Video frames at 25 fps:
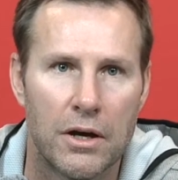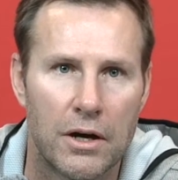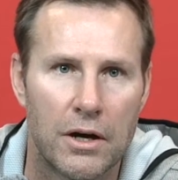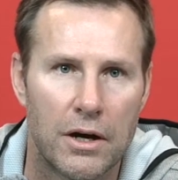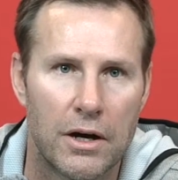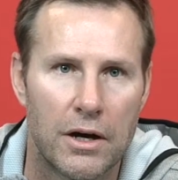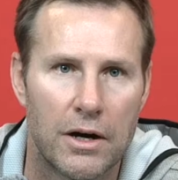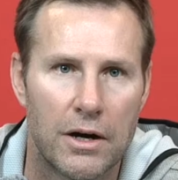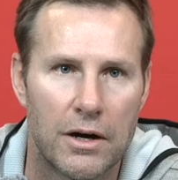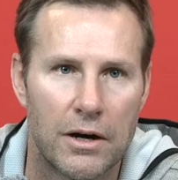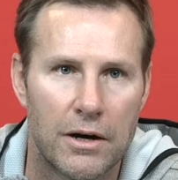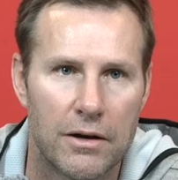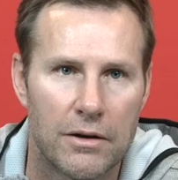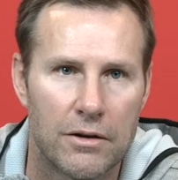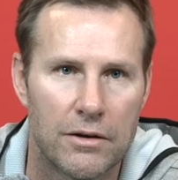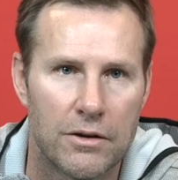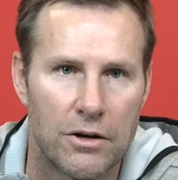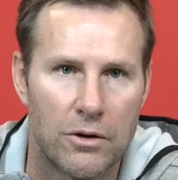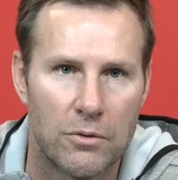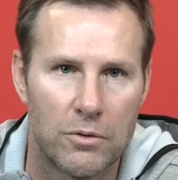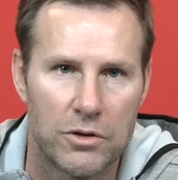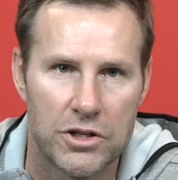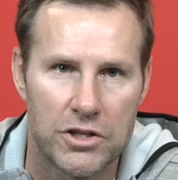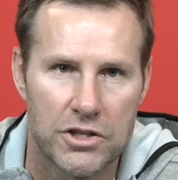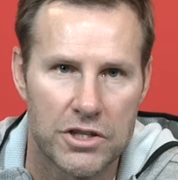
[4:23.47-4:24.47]

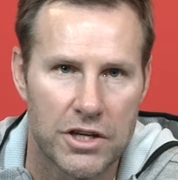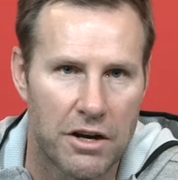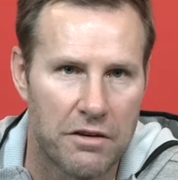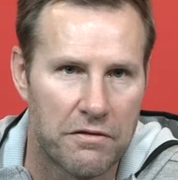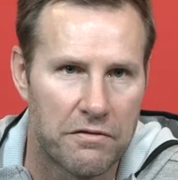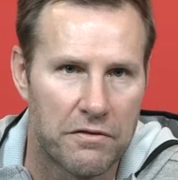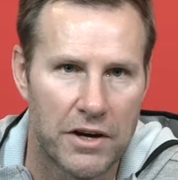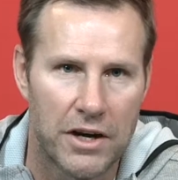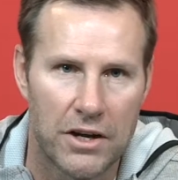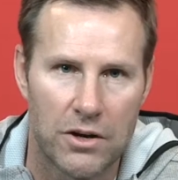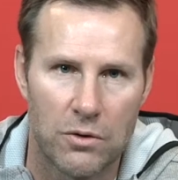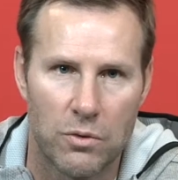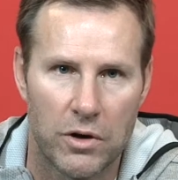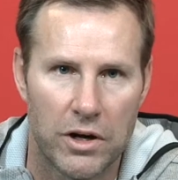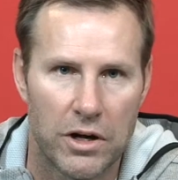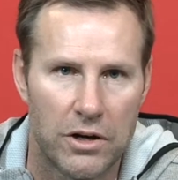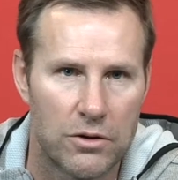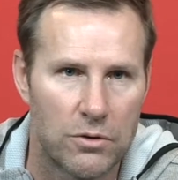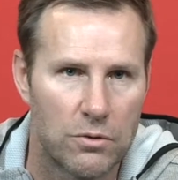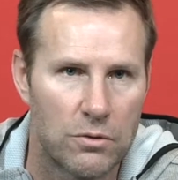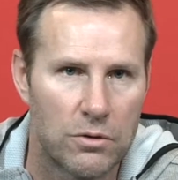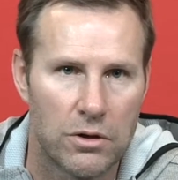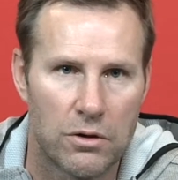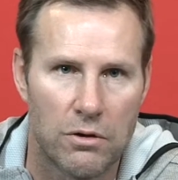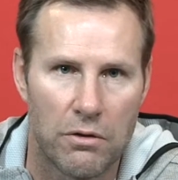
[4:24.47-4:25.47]
You know, we just got to find a way
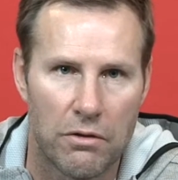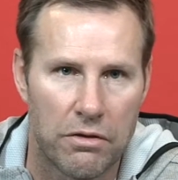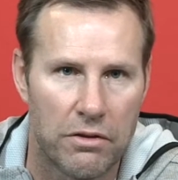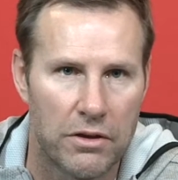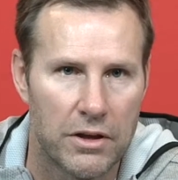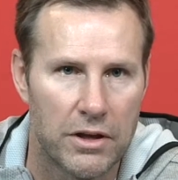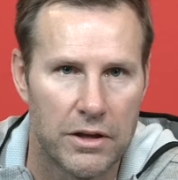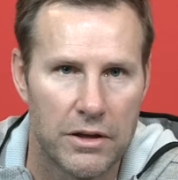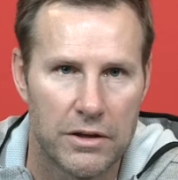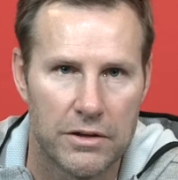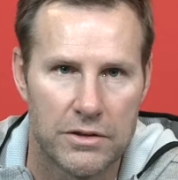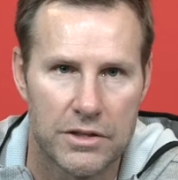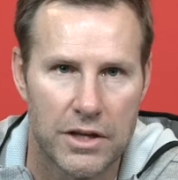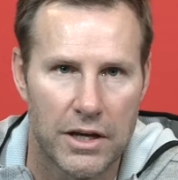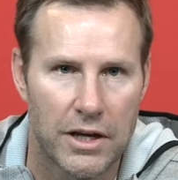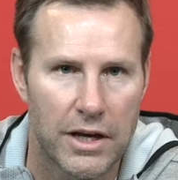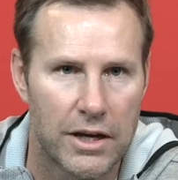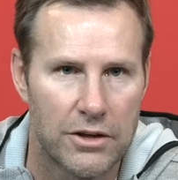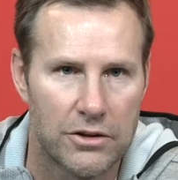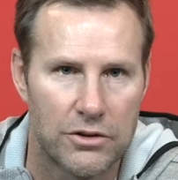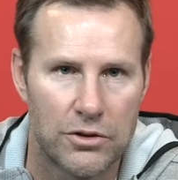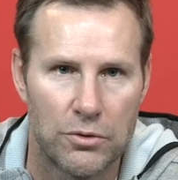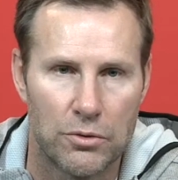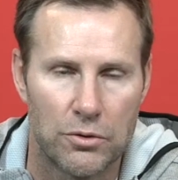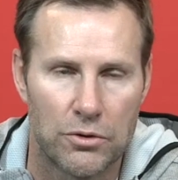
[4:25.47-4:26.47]
to do little things. They
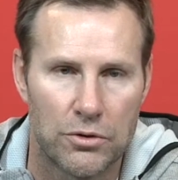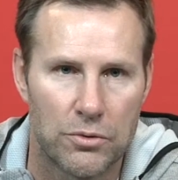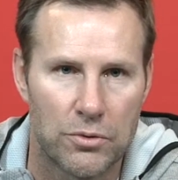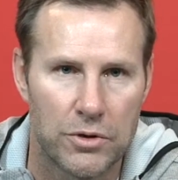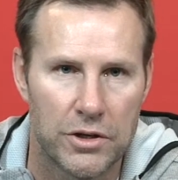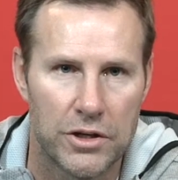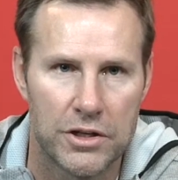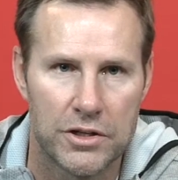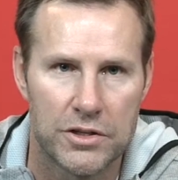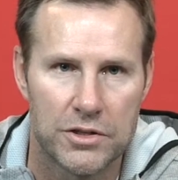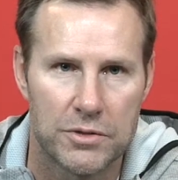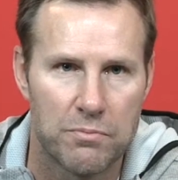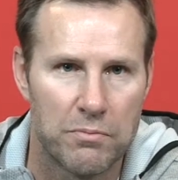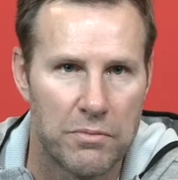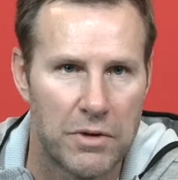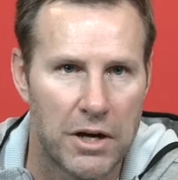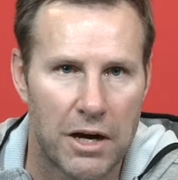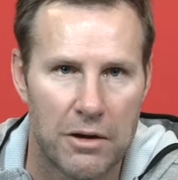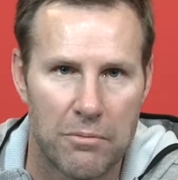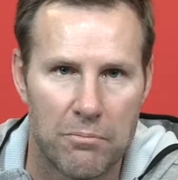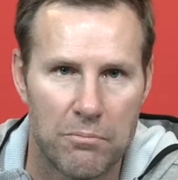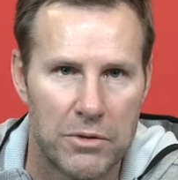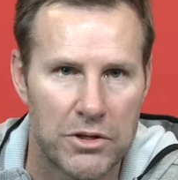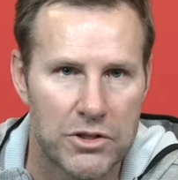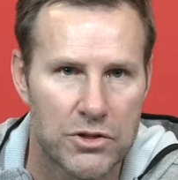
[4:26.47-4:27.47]
got two threes
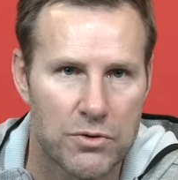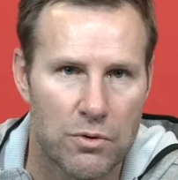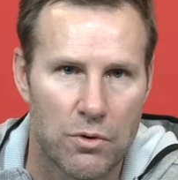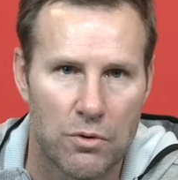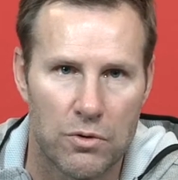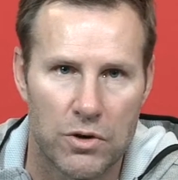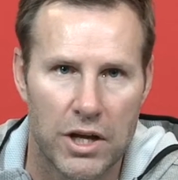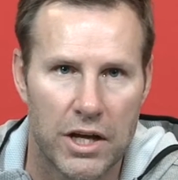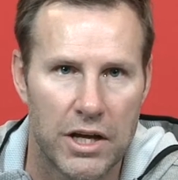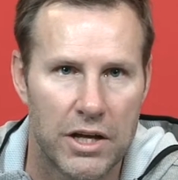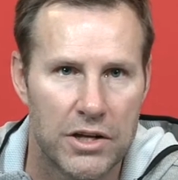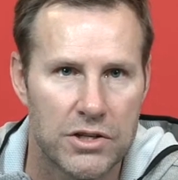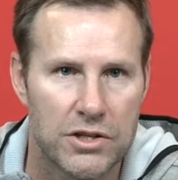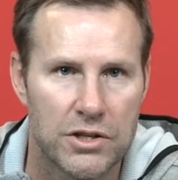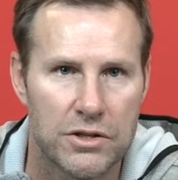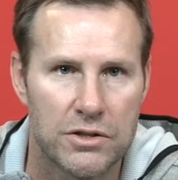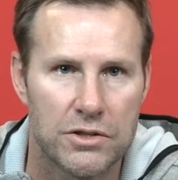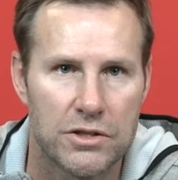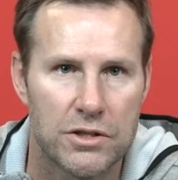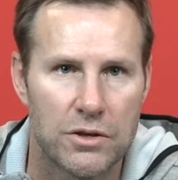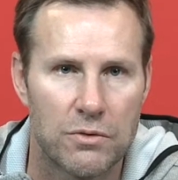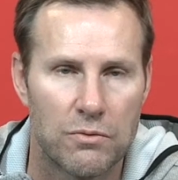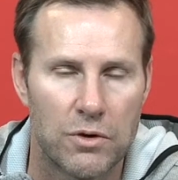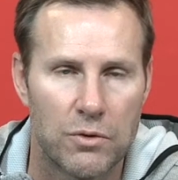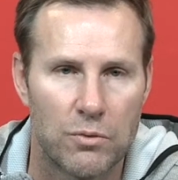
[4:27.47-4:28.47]
on missed
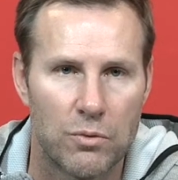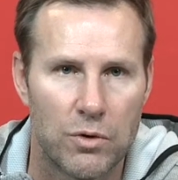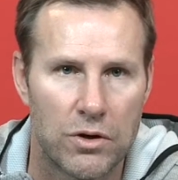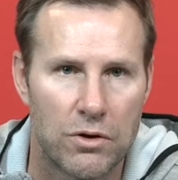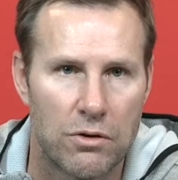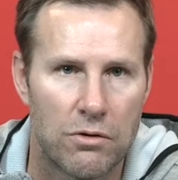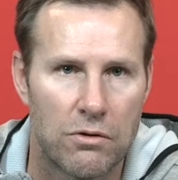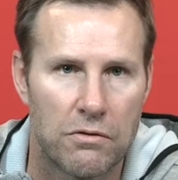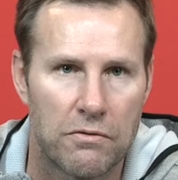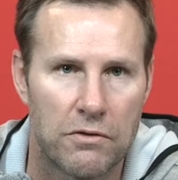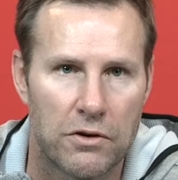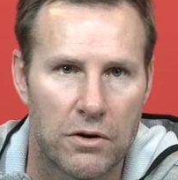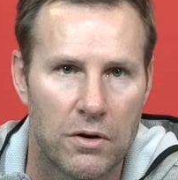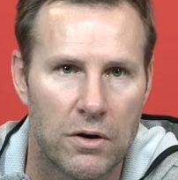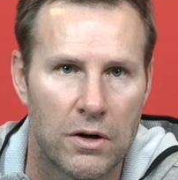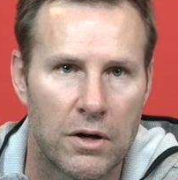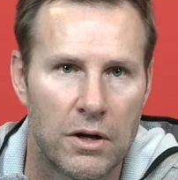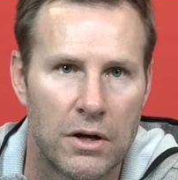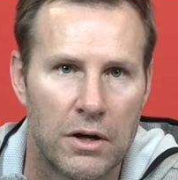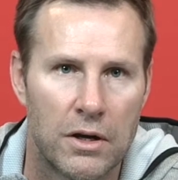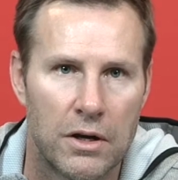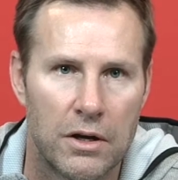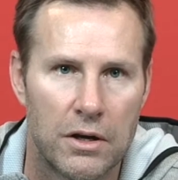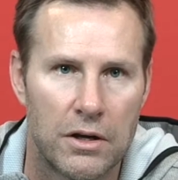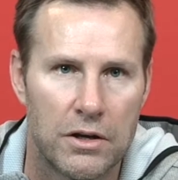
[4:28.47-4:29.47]
rotations that we went over
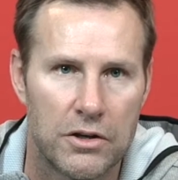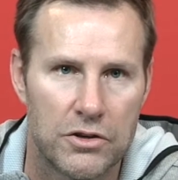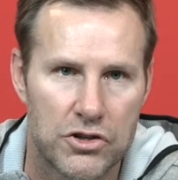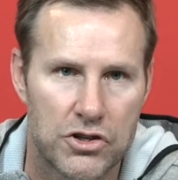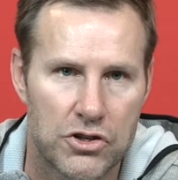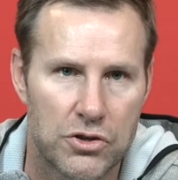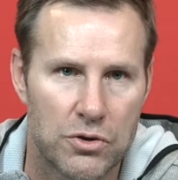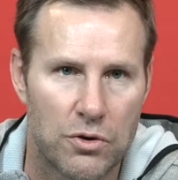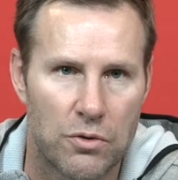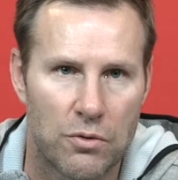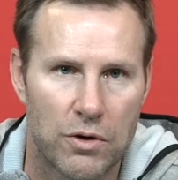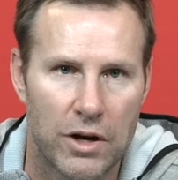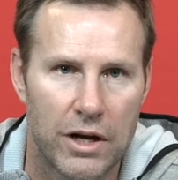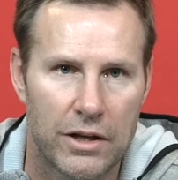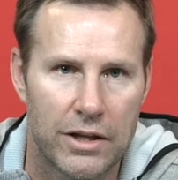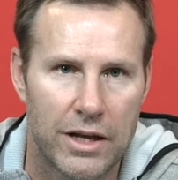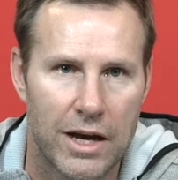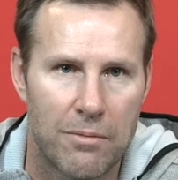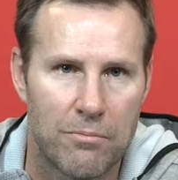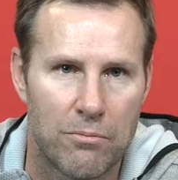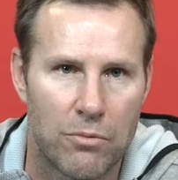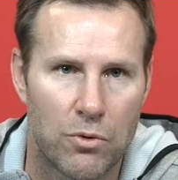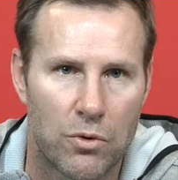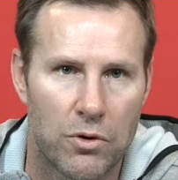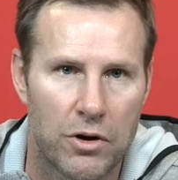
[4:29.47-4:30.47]
in shoot around
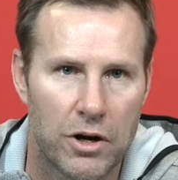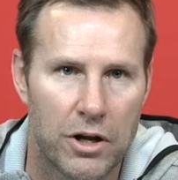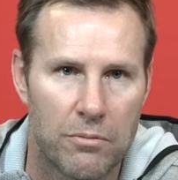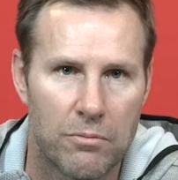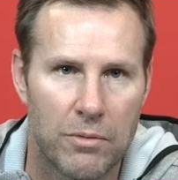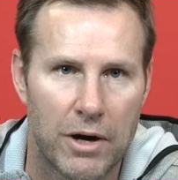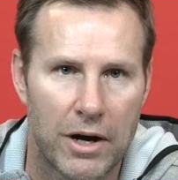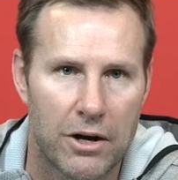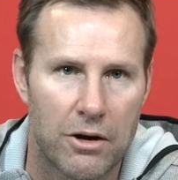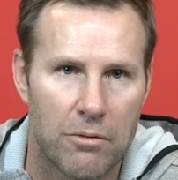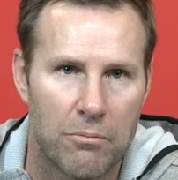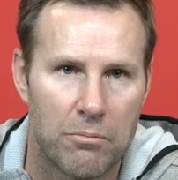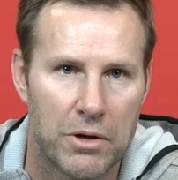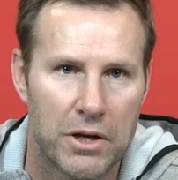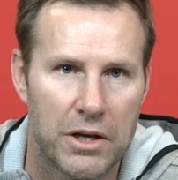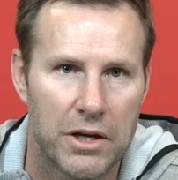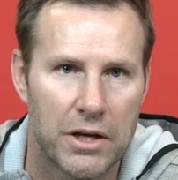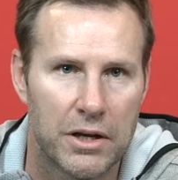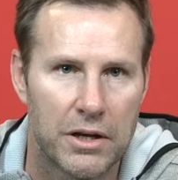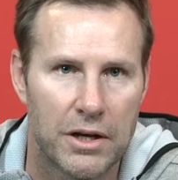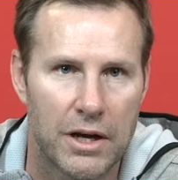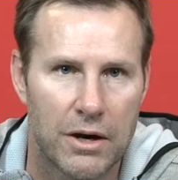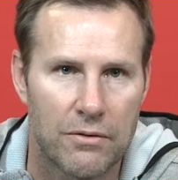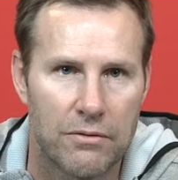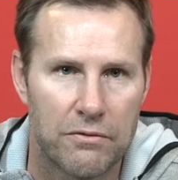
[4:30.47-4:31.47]
that morning by our
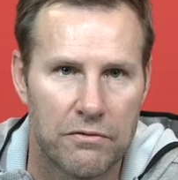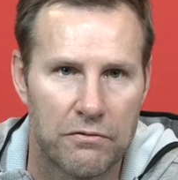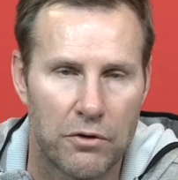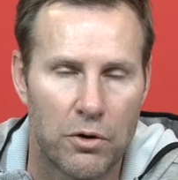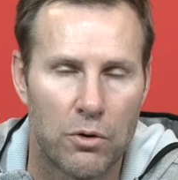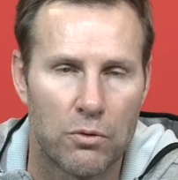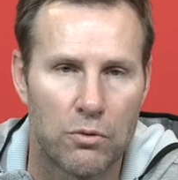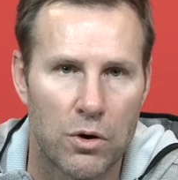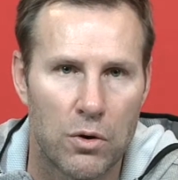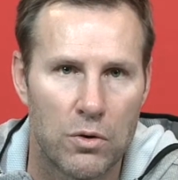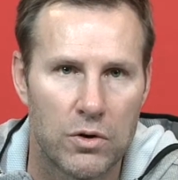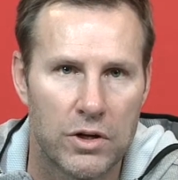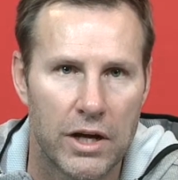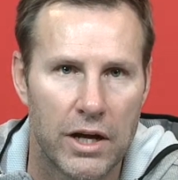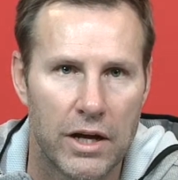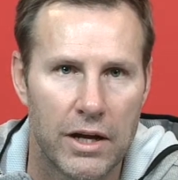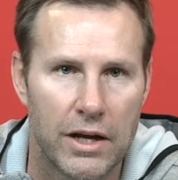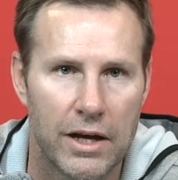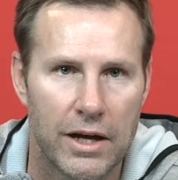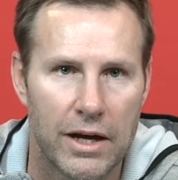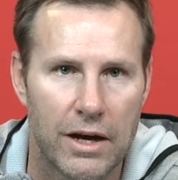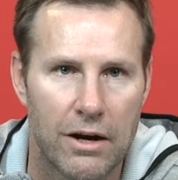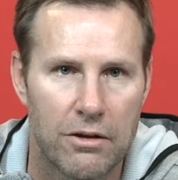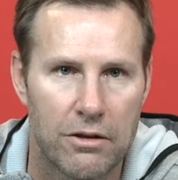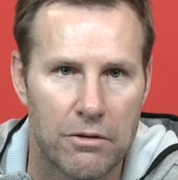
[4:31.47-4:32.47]
big, not full
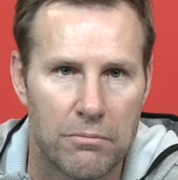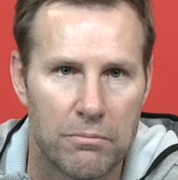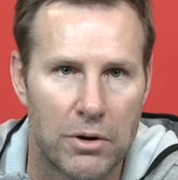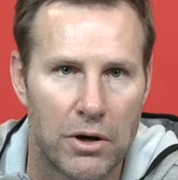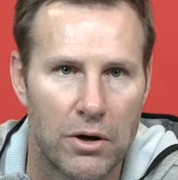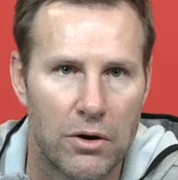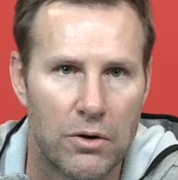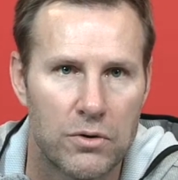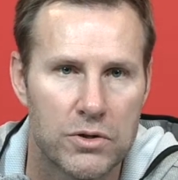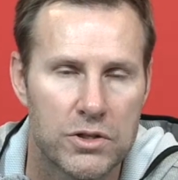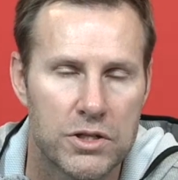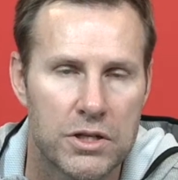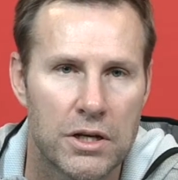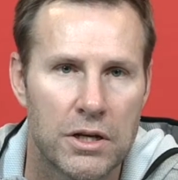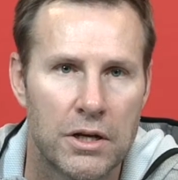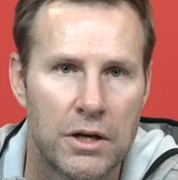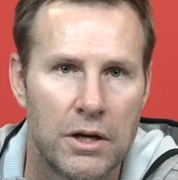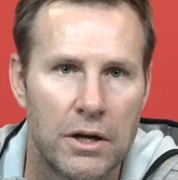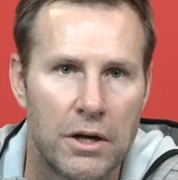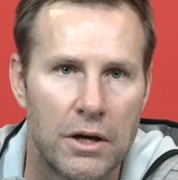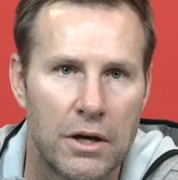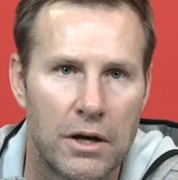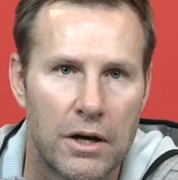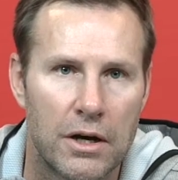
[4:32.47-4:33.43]
rotating out of the post.